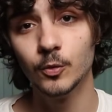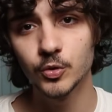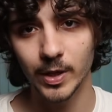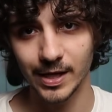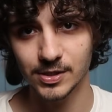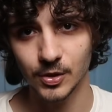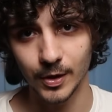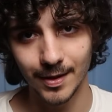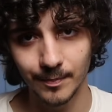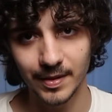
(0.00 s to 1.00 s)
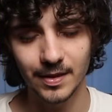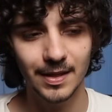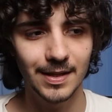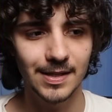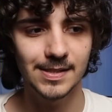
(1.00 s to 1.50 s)
huge when I started, but the
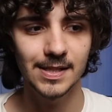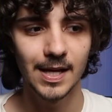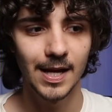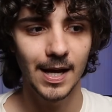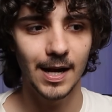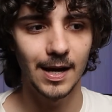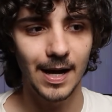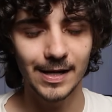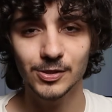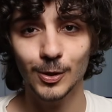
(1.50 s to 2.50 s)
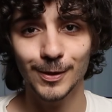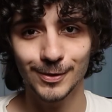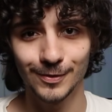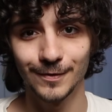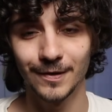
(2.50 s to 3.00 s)
thing is, uh, I started
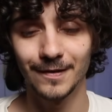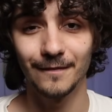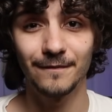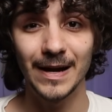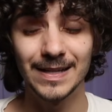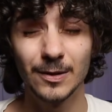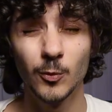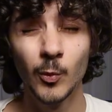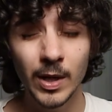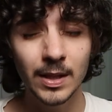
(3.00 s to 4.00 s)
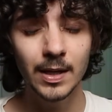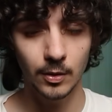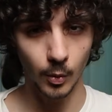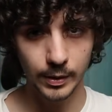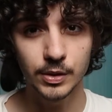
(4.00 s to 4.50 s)
to find it really
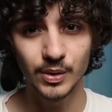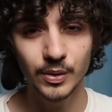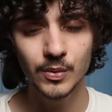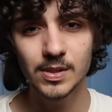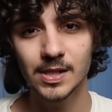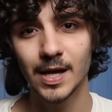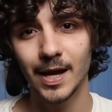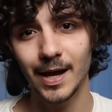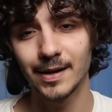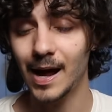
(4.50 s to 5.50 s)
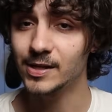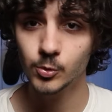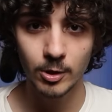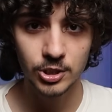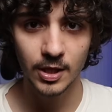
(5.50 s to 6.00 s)
annoying to use and I
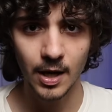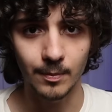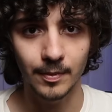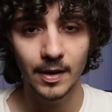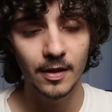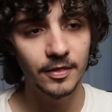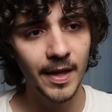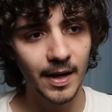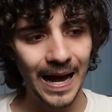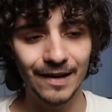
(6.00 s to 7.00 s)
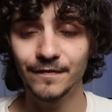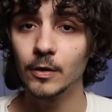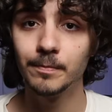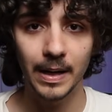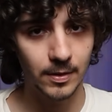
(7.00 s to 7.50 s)
switched it up. Then I
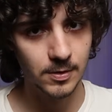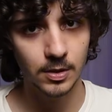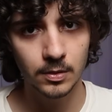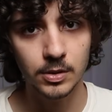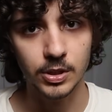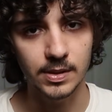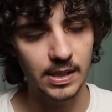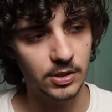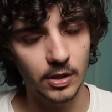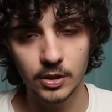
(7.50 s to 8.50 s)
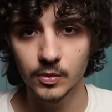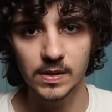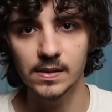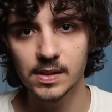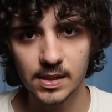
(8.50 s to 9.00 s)
found better solutions. I started
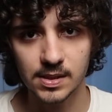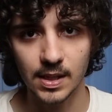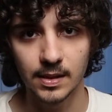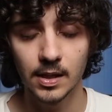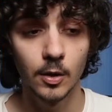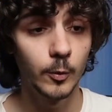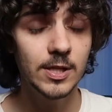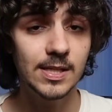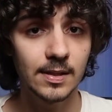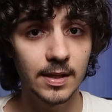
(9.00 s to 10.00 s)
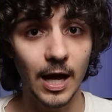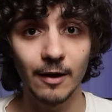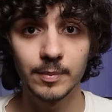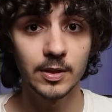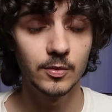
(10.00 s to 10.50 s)
using Zustand. Recently,
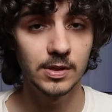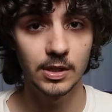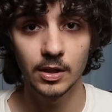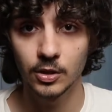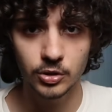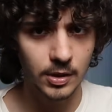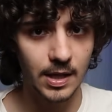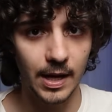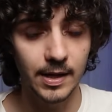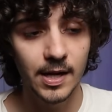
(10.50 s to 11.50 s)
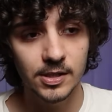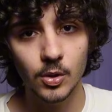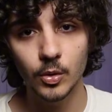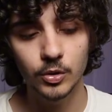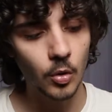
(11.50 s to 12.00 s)
I've been using Jotai.
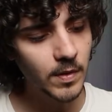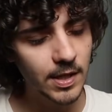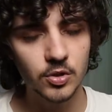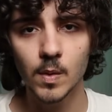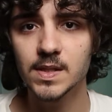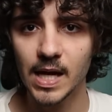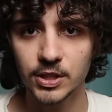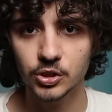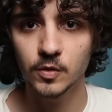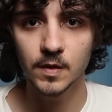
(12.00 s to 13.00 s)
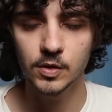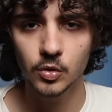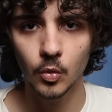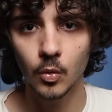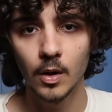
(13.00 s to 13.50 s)
So don't get too attached to the
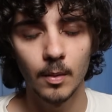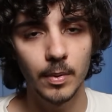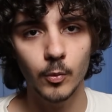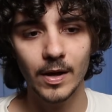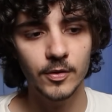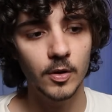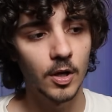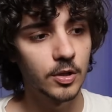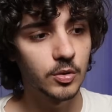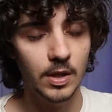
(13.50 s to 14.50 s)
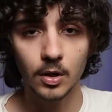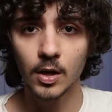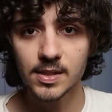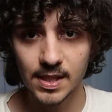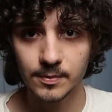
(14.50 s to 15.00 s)
tool, but rather to the
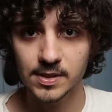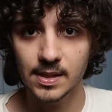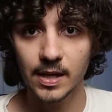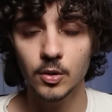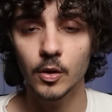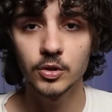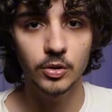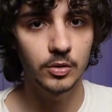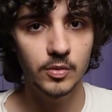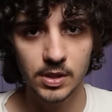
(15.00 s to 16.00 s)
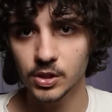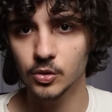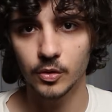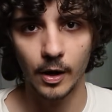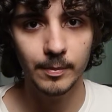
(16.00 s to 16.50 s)
concepts that you're introducing
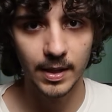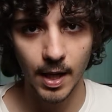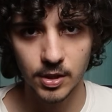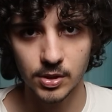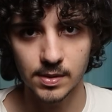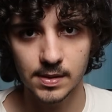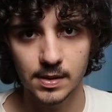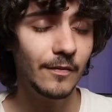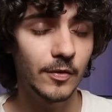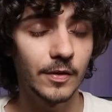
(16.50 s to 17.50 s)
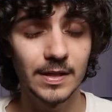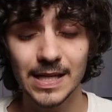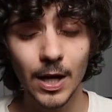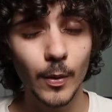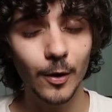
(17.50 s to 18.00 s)
to your applications. However, the
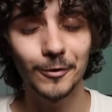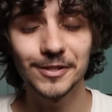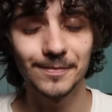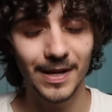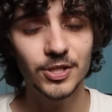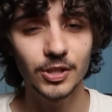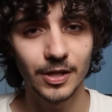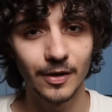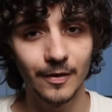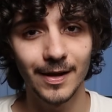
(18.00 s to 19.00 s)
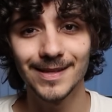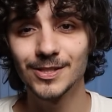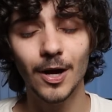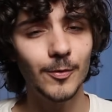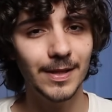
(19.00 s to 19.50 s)
takeaway I wanted to mention here, it's
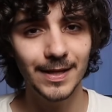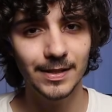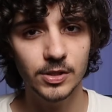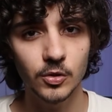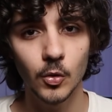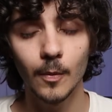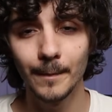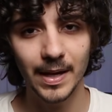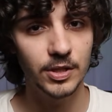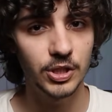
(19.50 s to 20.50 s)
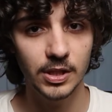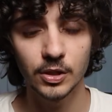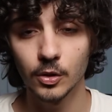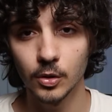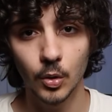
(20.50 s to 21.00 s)
not related to
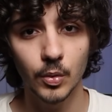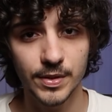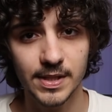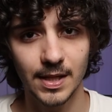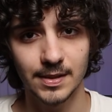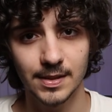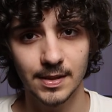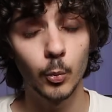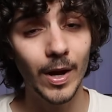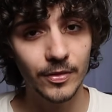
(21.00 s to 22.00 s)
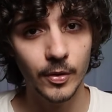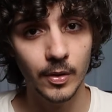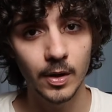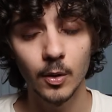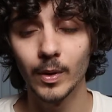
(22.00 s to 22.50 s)
managing your local state, but
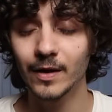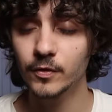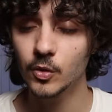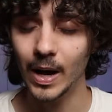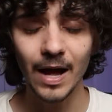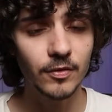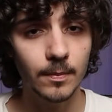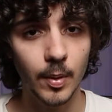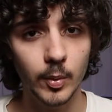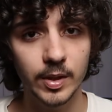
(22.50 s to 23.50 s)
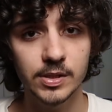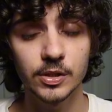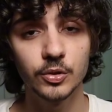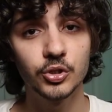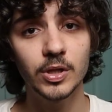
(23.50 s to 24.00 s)
rather whenever you have components,
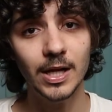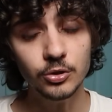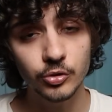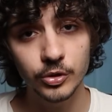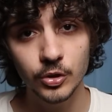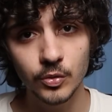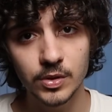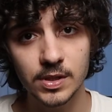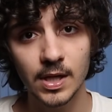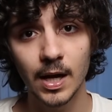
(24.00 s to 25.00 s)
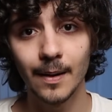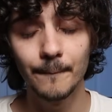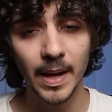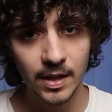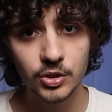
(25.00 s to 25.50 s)
you should introduce a
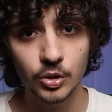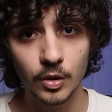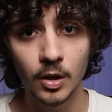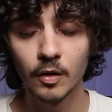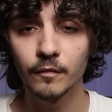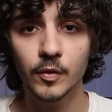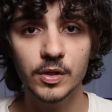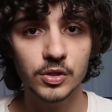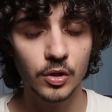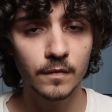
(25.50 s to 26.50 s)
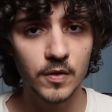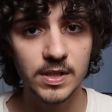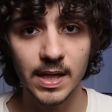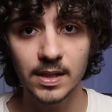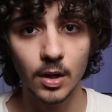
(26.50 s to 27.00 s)
manager for the server
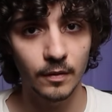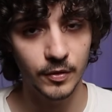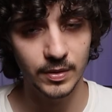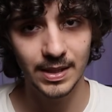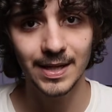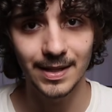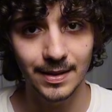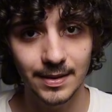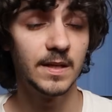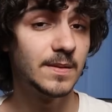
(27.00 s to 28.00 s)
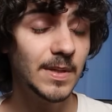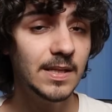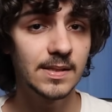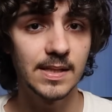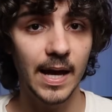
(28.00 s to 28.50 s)
state of your data. This
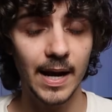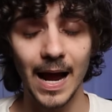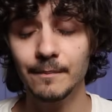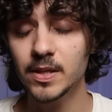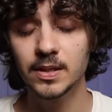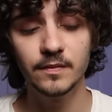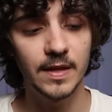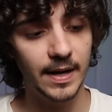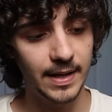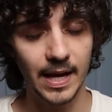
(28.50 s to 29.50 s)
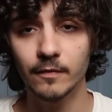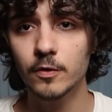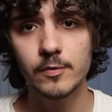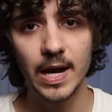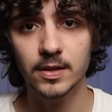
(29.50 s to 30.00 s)
means that I believe that
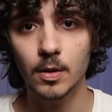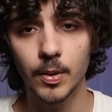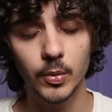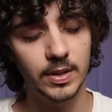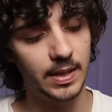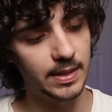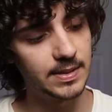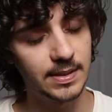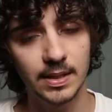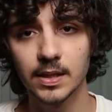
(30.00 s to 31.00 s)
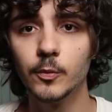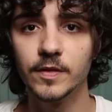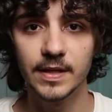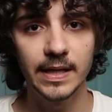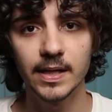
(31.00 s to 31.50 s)
every React component that is dealing
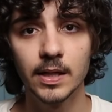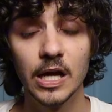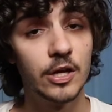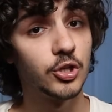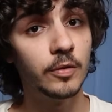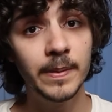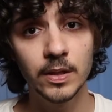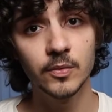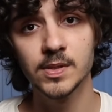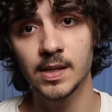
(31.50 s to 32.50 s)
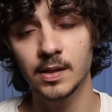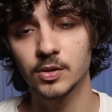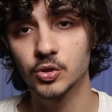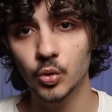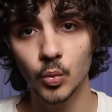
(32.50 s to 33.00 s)
with data should be using
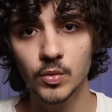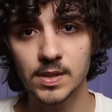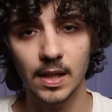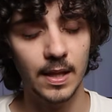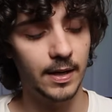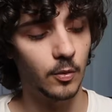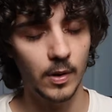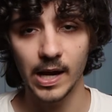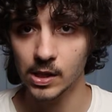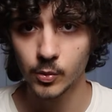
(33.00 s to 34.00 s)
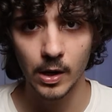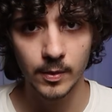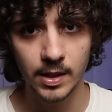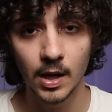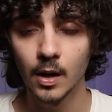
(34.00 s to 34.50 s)
tools like React
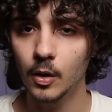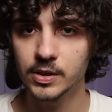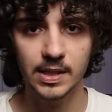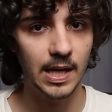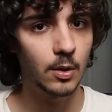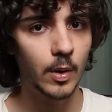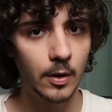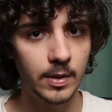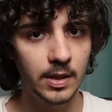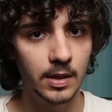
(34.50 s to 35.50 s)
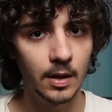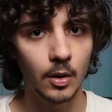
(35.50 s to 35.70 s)
Query, RTK Query,